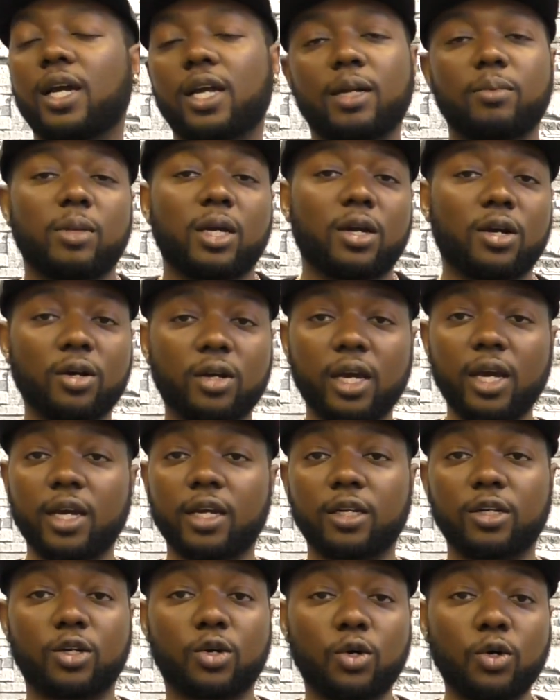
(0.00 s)
I'm like,
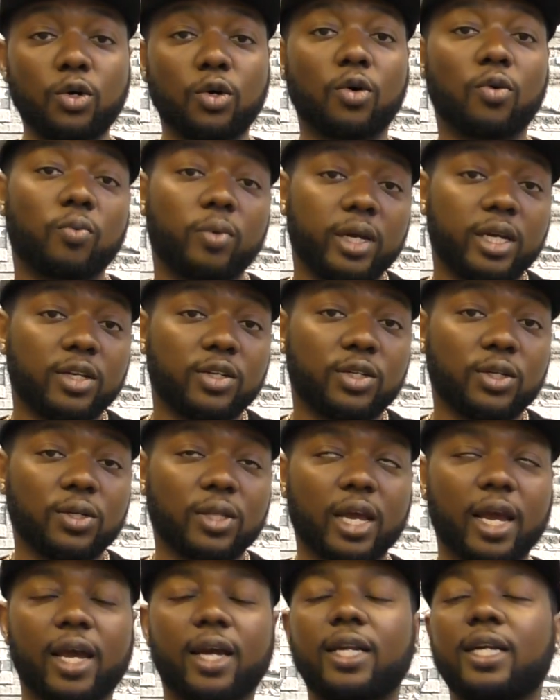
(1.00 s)
okay, cool, we can do
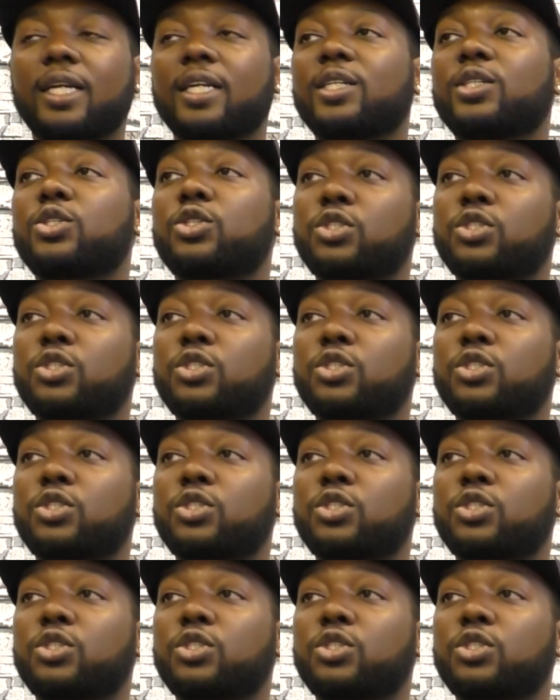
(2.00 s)
that.